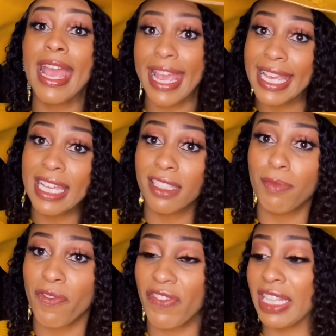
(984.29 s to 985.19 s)
It gives
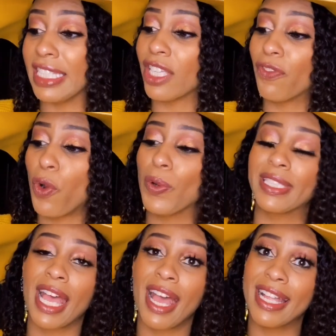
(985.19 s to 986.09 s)
me feelings. Of course,
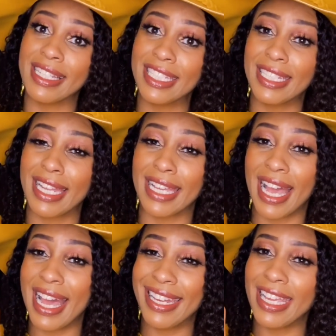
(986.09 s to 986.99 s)
the shiny
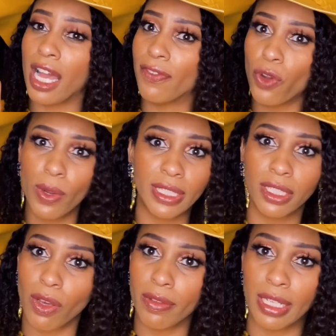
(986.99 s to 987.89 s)
Ani, of course, is
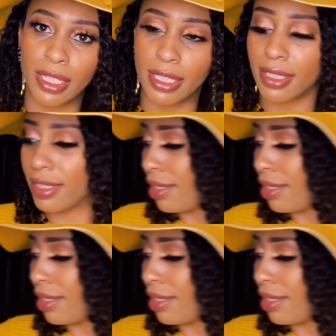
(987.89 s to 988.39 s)
on the list.